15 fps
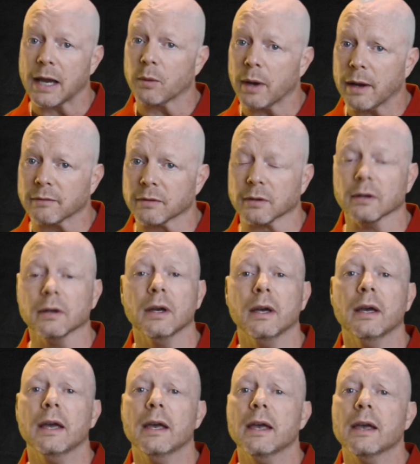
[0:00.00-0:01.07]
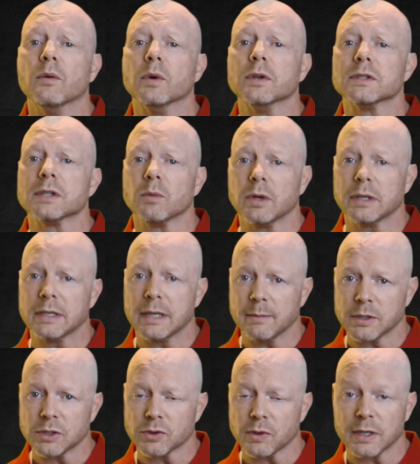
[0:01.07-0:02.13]
However, when someone
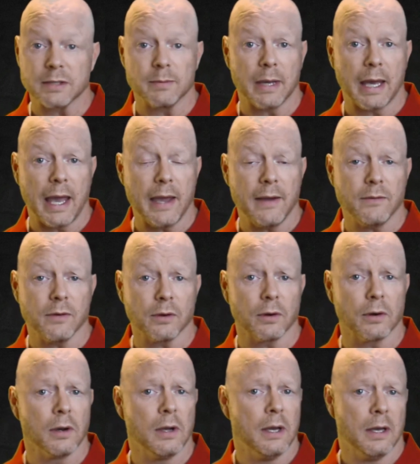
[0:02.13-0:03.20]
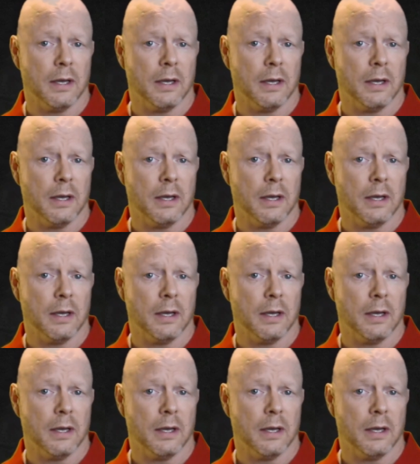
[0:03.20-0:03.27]
demonstrates a behavior,